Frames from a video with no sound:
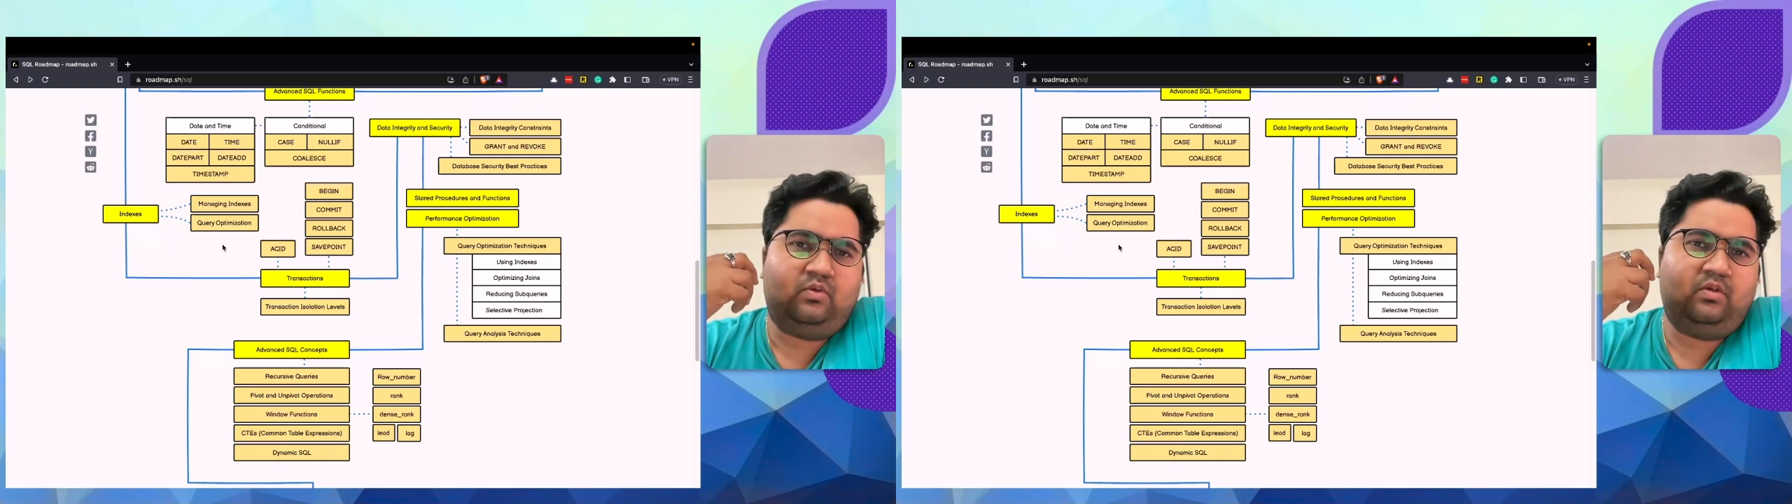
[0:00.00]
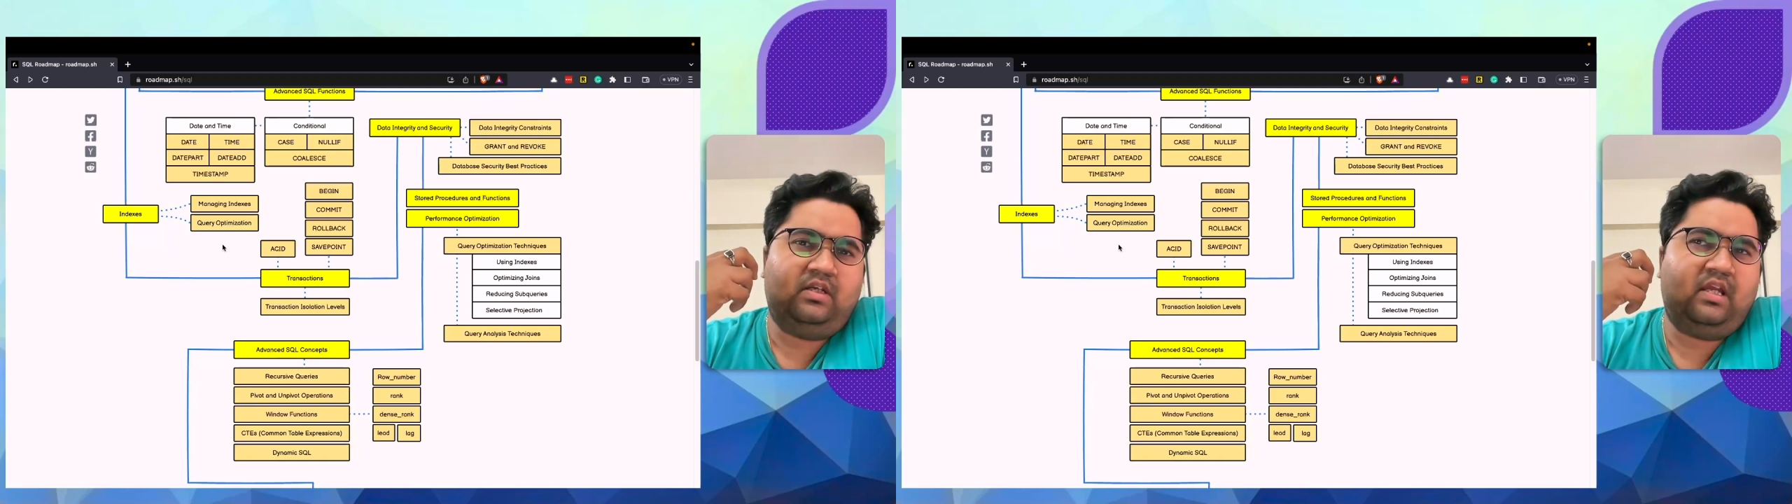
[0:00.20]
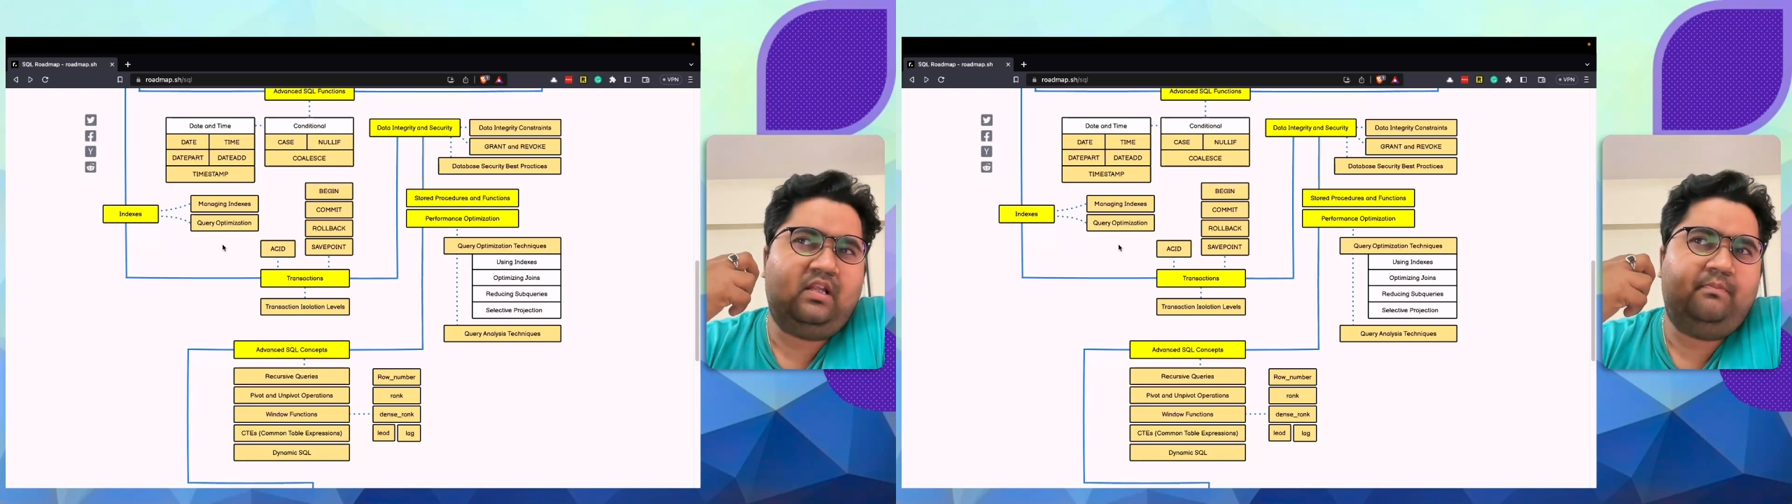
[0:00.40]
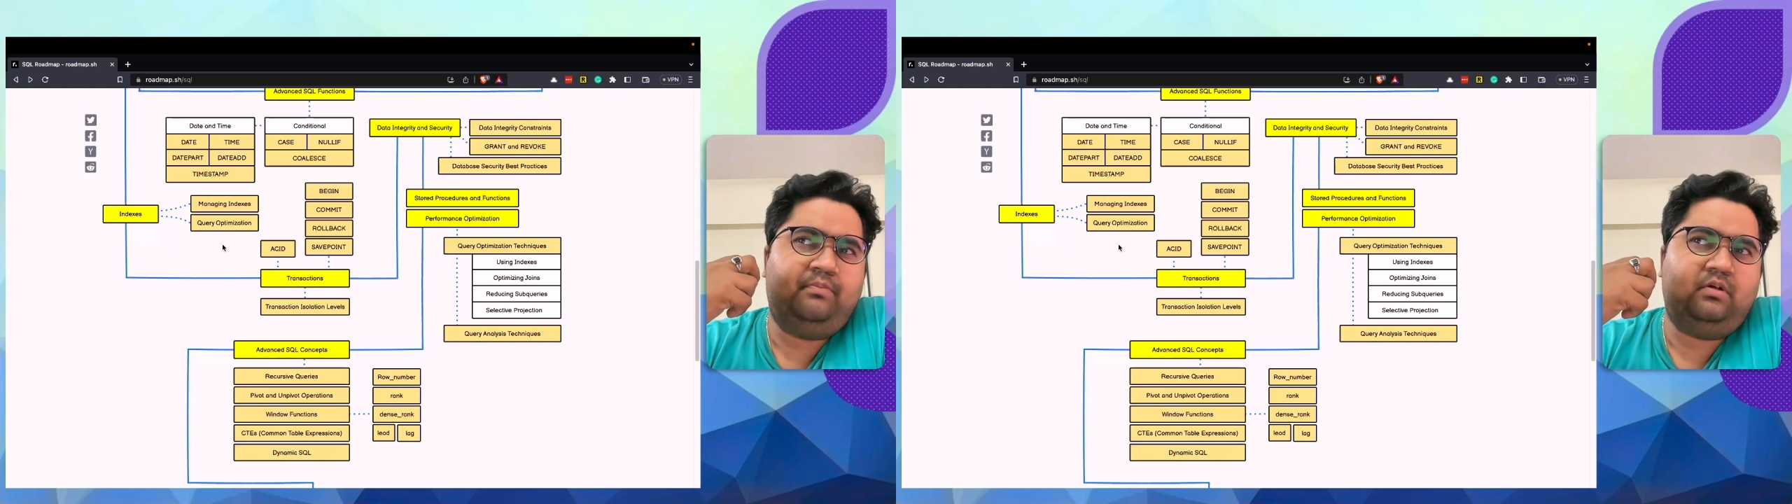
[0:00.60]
could help